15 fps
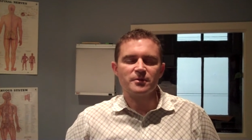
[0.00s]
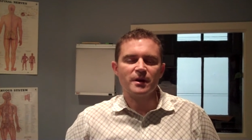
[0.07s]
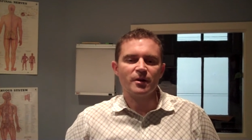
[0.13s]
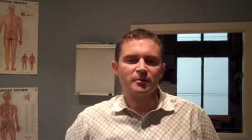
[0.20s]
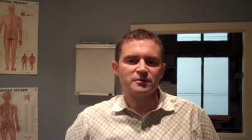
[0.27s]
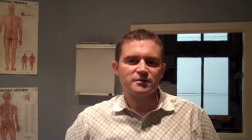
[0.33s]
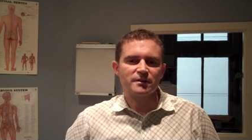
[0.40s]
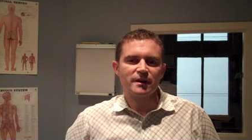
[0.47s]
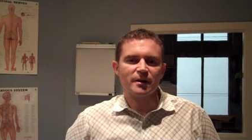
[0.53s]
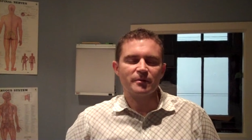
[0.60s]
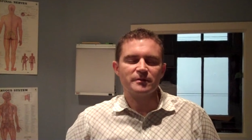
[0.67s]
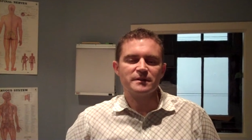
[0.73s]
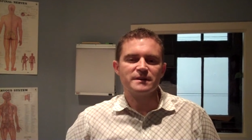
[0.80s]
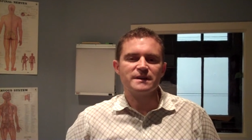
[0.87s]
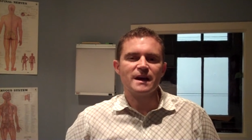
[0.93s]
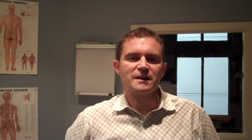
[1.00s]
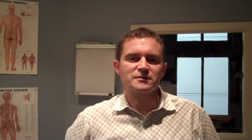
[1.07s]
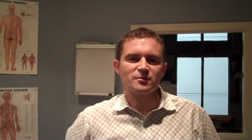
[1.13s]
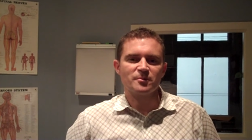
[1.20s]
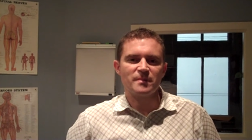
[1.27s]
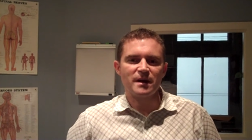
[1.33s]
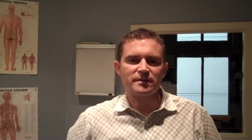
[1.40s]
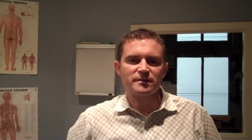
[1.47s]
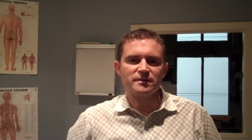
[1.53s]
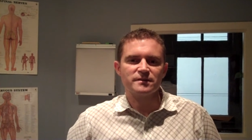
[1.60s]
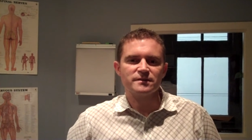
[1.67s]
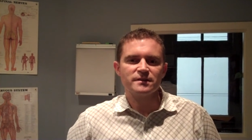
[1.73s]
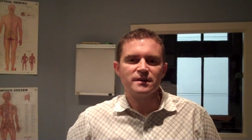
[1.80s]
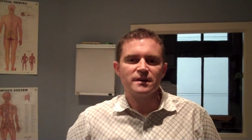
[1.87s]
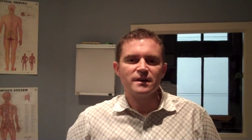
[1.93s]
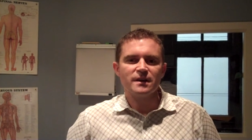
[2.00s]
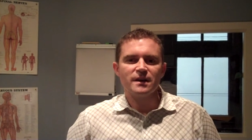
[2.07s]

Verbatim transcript: health, healthy natural methods.